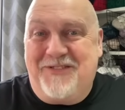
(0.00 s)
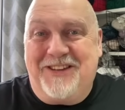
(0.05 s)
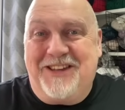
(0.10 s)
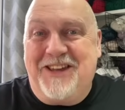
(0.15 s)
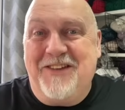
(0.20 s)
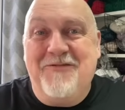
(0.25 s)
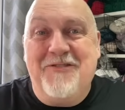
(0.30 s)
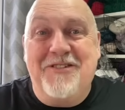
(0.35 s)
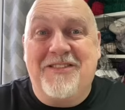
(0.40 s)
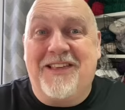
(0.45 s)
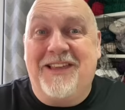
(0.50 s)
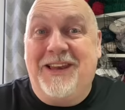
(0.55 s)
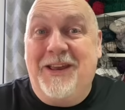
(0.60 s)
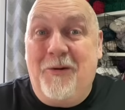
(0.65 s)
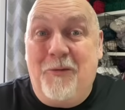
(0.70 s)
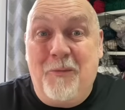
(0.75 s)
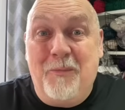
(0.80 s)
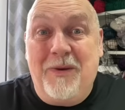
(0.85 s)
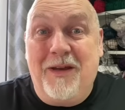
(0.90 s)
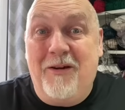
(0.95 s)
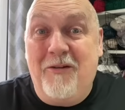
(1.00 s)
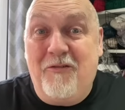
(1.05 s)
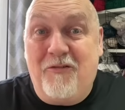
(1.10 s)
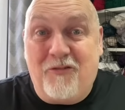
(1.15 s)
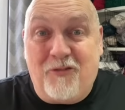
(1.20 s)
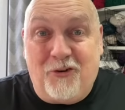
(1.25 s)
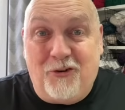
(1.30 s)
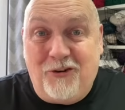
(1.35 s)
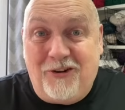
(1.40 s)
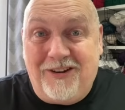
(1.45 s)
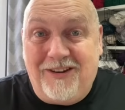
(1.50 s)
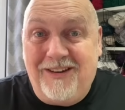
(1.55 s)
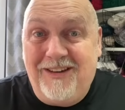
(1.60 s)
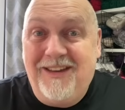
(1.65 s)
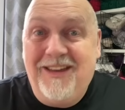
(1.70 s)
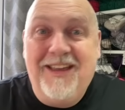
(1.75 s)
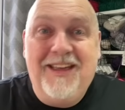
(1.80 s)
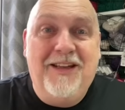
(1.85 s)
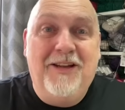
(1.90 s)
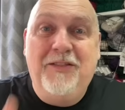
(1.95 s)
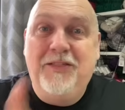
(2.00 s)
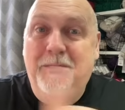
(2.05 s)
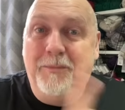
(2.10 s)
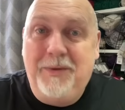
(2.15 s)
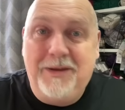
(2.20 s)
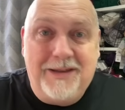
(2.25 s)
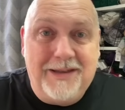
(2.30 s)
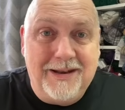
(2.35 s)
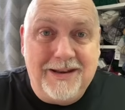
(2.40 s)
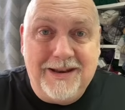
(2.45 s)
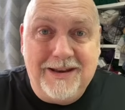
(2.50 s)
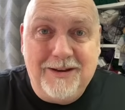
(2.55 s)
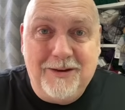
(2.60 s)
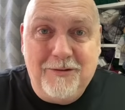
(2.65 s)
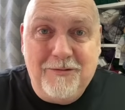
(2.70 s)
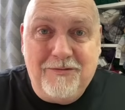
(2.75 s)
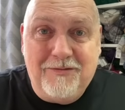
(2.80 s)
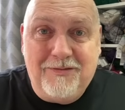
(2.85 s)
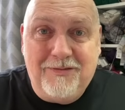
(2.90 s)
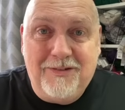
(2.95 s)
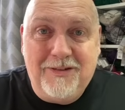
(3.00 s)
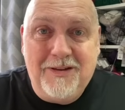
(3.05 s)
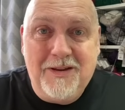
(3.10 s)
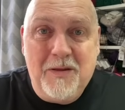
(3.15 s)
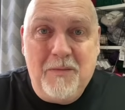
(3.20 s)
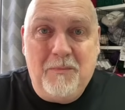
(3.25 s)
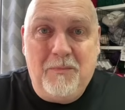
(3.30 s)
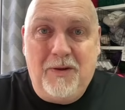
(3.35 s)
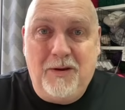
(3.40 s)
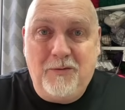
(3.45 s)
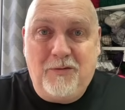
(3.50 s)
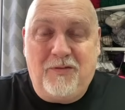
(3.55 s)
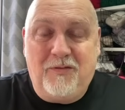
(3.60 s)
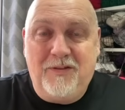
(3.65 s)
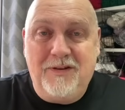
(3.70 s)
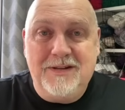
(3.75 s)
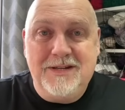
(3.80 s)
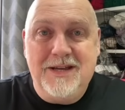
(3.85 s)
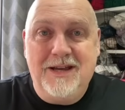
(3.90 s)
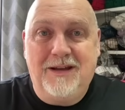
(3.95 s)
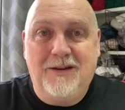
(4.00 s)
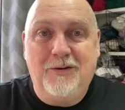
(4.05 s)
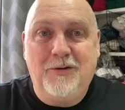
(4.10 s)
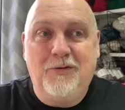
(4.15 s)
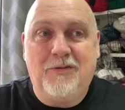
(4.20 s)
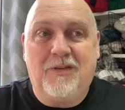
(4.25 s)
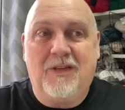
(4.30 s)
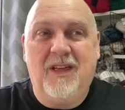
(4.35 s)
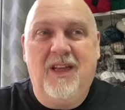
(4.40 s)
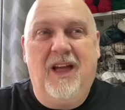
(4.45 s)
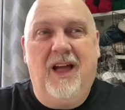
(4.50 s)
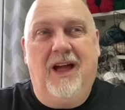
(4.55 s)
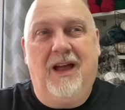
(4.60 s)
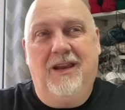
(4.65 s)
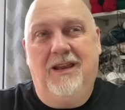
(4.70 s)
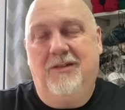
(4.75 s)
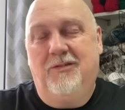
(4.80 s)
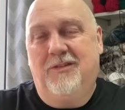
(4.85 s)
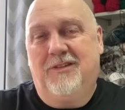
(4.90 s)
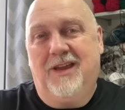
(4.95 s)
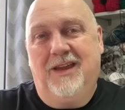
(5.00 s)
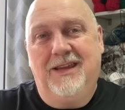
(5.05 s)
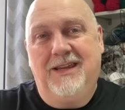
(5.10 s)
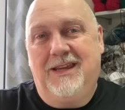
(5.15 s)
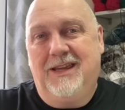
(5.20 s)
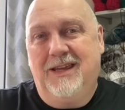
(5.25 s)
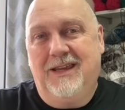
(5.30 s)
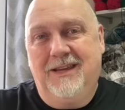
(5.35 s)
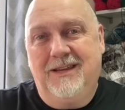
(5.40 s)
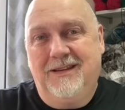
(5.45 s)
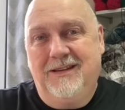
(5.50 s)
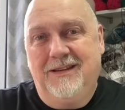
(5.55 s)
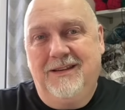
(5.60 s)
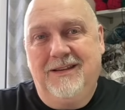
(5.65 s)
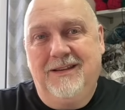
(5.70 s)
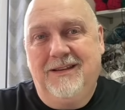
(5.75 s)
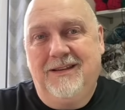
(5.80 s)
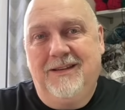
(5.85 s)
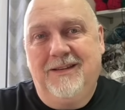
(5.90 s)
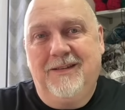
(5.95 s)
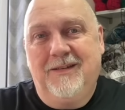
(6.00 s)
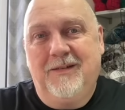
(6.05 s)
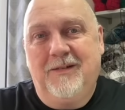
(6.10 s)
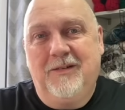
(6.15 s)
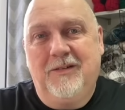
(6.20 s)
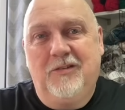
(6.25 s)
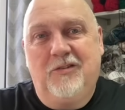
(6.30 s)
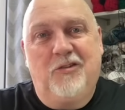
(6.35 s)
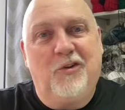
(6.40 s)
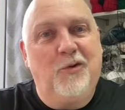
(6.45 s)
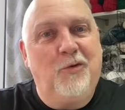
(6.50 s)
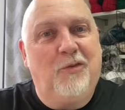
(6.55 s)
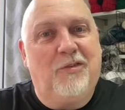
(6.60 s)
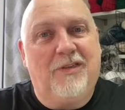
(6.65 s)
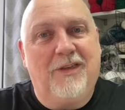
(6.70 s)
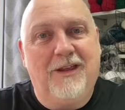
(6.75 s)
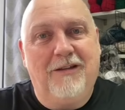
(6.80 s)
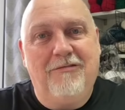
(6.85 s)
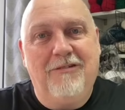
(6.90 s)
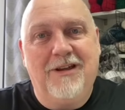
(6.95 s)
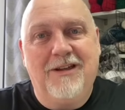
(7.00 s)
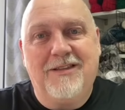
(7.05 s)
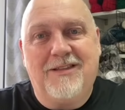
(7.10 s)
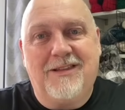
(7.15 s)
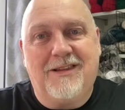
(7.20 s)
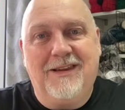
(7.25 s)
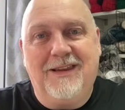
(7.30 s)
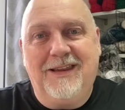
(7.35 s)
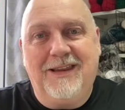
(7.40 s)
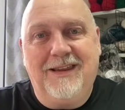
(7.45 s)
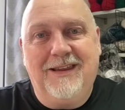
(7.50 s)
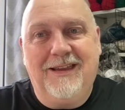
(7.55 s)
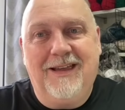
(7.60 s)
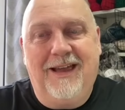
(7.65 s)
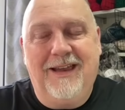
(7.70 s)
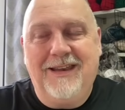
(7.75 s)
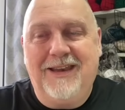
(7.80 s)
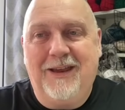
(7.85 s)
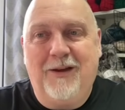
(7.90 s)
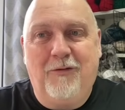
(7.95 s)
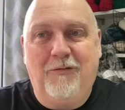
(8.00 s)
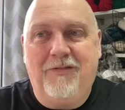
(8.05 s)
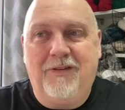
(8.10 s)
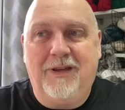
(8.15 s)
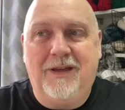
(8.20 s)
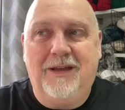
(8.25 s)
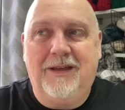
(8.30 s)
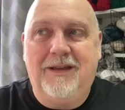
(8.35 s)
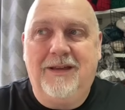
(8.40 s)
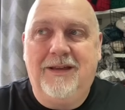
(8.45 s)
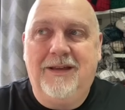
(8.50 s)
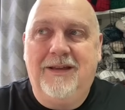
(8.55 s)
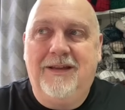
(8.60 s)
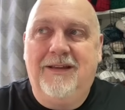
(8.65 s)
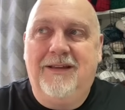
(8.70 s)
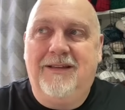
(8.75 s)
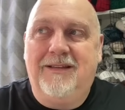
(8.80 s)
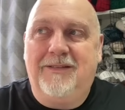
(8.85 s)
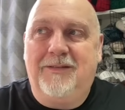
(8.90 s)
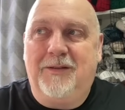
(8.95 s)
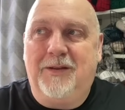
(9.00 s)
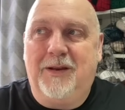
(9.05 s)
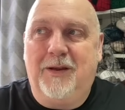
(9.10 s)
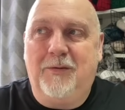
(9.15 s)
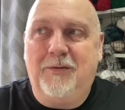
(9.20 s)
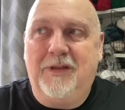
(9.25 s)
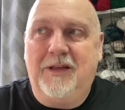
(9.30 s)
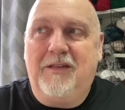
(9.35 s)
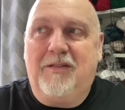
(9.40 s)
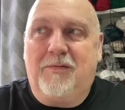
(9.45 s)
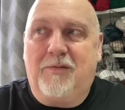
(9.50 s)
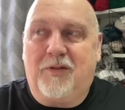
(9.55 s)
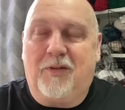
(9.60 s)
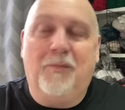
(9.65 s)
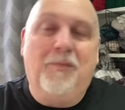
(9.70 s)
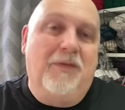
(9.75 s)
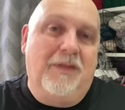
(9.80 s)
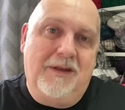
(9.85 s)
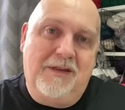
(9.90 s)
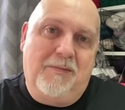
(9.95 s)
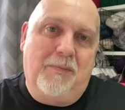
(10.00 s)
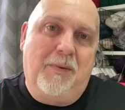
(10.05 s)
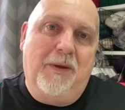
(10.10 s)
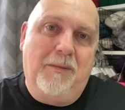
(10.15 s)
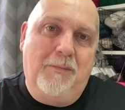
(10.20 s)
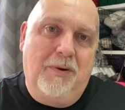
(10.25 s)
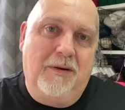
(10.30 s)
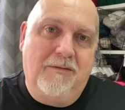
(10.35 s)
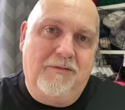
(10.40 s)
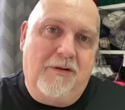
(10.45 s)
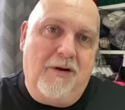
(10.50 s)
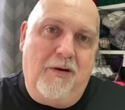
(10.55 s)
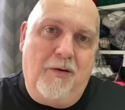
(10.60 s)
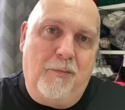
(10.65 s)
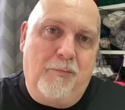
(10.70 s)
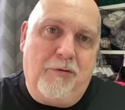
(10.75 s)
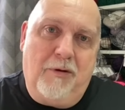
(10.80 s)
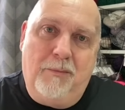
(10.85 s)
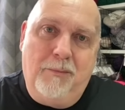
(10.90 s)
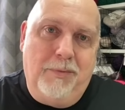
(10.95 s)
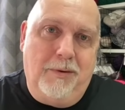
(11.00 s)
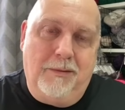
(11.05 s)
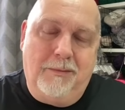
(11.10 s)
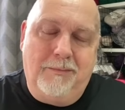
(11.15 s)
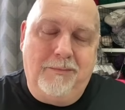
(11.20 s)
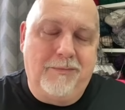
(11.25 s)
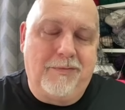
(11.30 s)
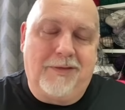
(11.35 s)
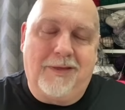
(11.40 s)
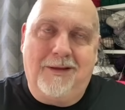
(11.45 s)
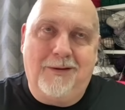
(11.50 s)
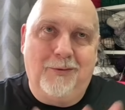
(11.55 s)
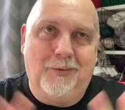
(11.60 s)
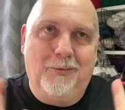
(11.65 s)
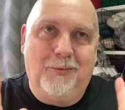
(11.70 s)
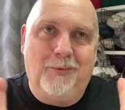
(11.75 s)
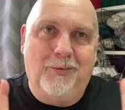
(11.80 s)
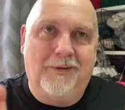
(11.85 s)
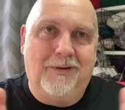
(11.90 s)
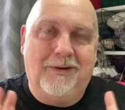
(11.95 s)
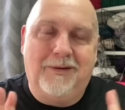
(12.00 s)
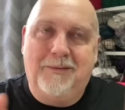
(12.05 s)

give us a little bit of fun at the beginning of most videos. I don't take it too seriously, any of it. You know, some of these people have got a problem, so